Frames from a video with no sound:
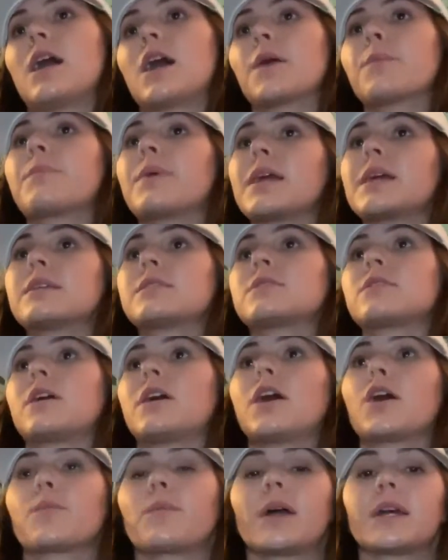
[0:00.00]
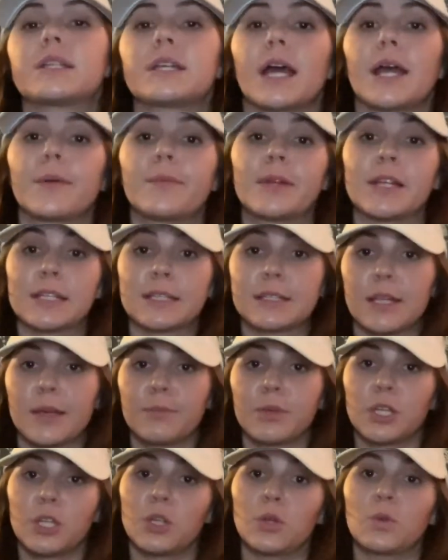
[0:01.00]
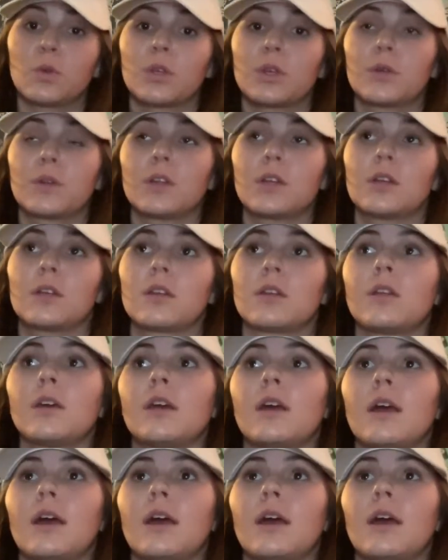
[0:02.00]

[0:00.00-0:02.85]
are based on my time in a subacute unit.